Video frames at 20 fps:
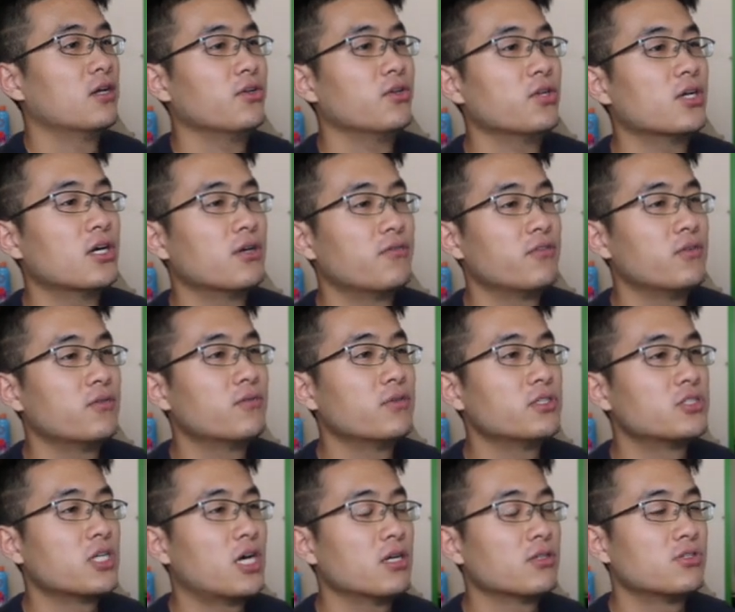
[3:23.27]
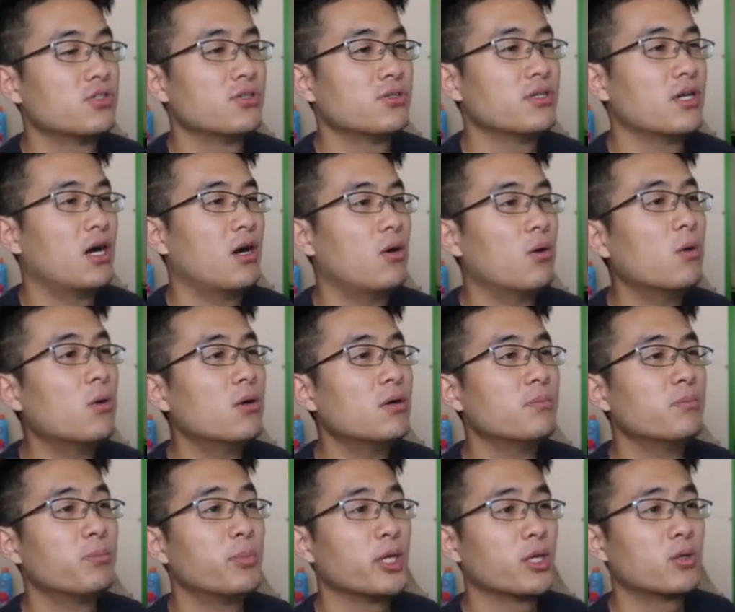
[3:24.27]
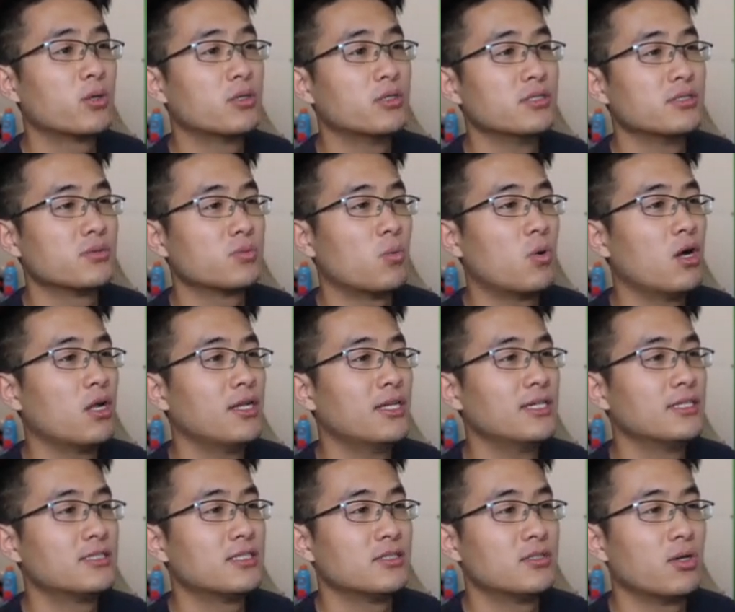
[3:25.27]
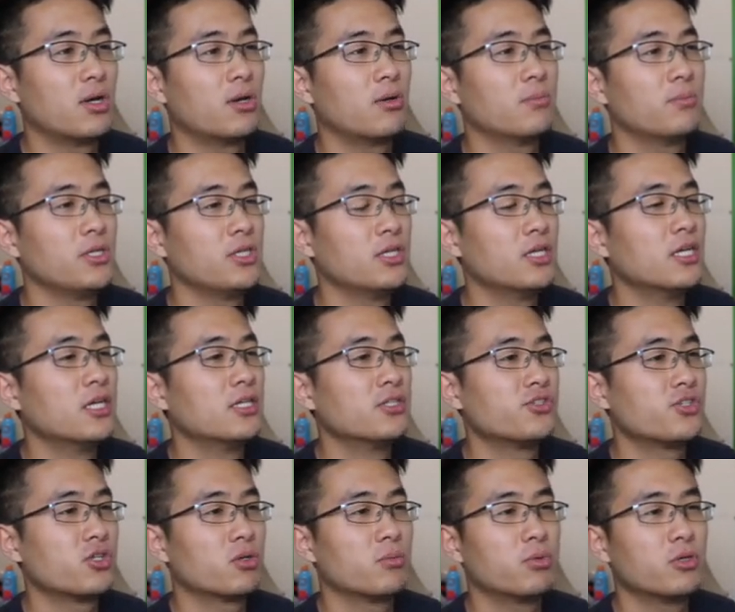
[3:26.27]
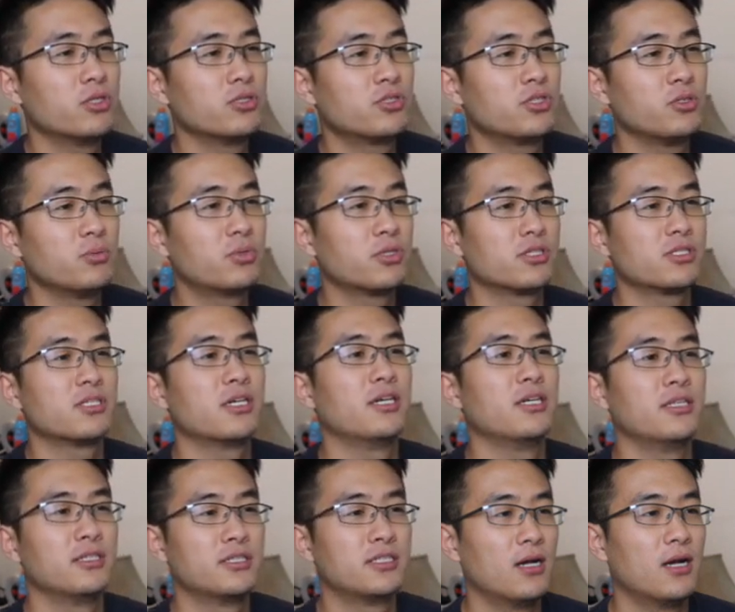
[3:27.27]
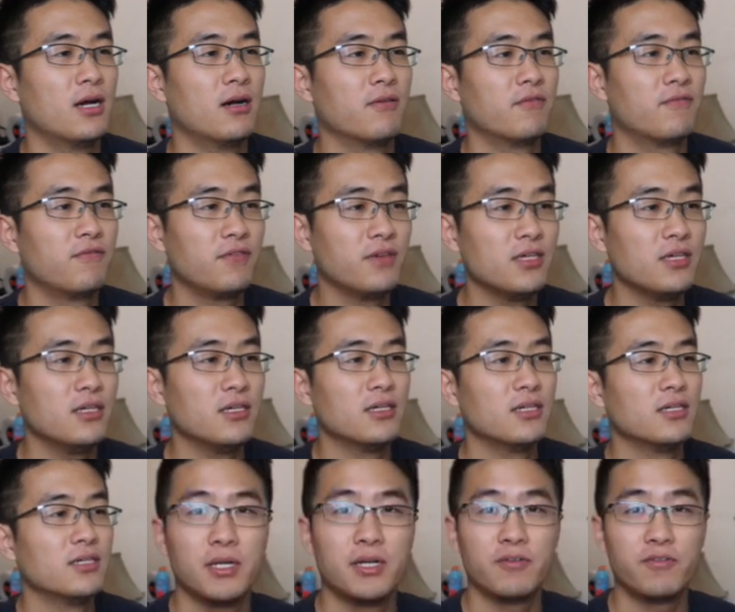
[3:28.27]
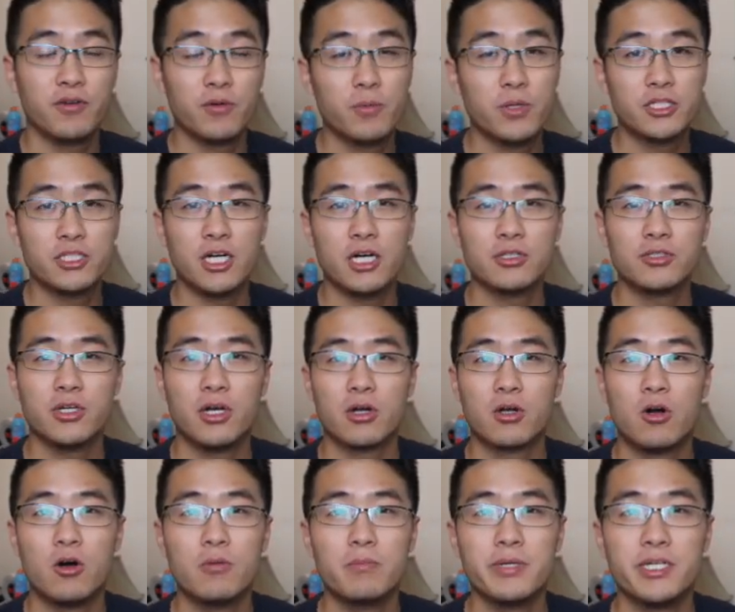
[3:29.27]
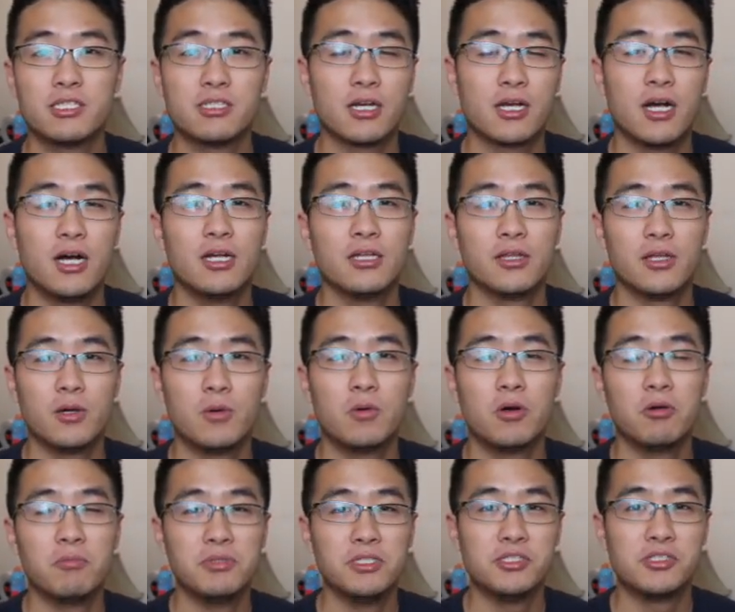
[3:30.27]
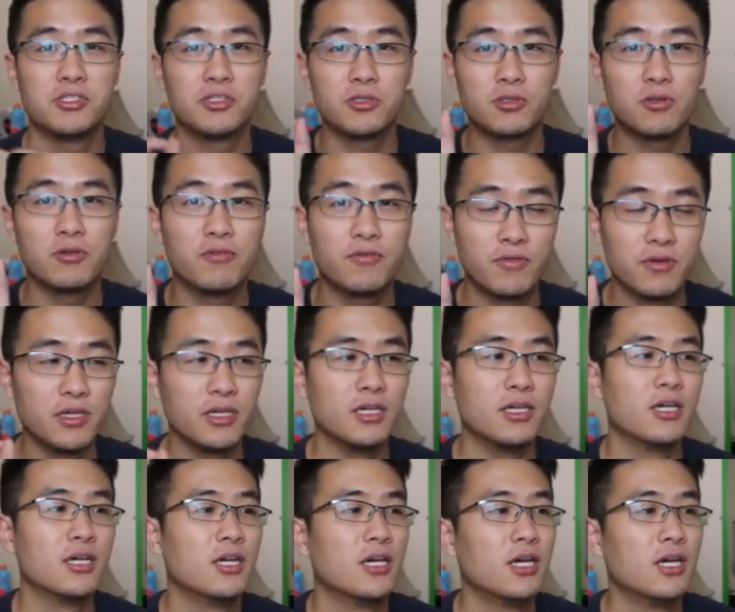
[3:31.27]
You know, if you withdraw to your own Bitcoin's wallet, there will be 0.2% fee. But if you withdraw to your Coinbase account, there will be 0 fee.